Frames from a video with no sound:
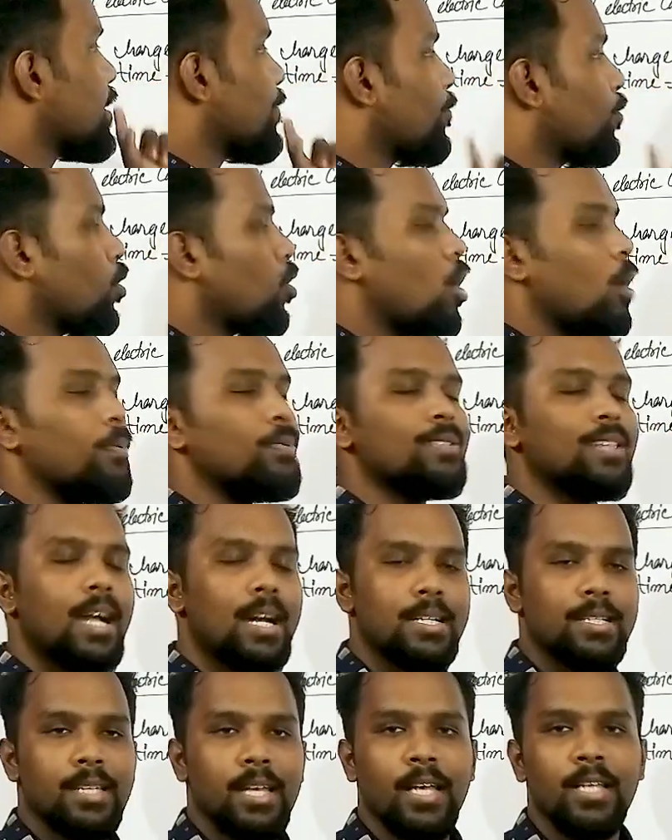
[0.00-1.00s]
a flow of
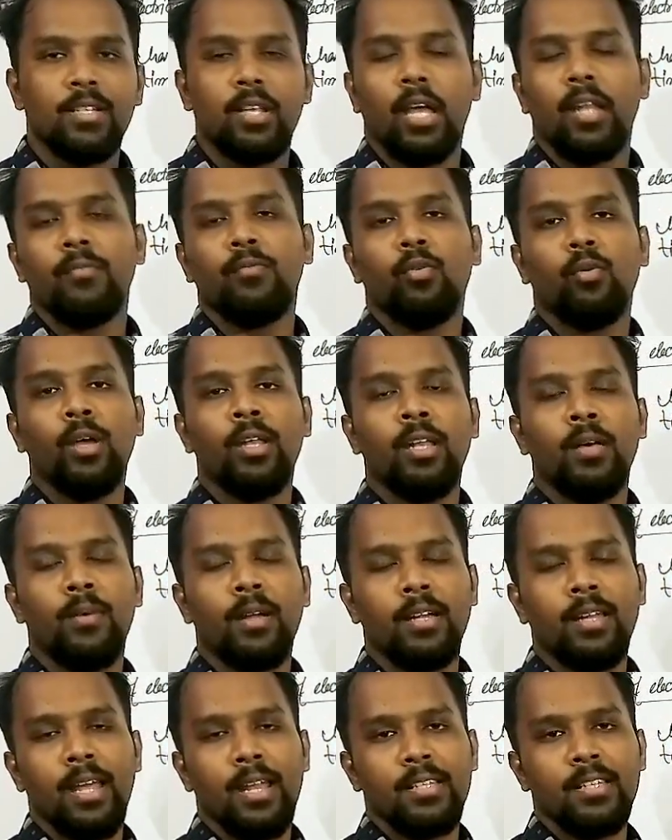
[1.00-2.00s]
charges and
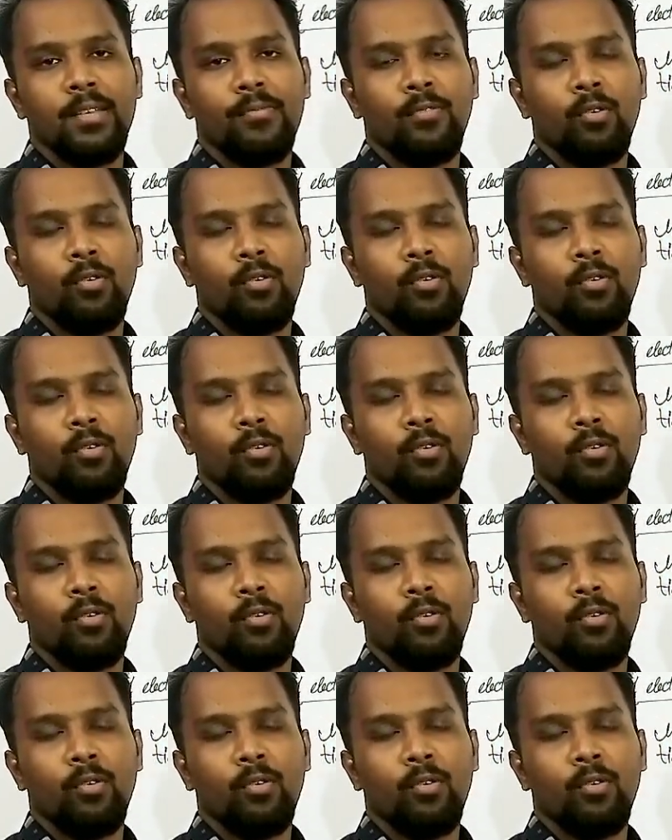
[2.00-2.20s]
whenever there is a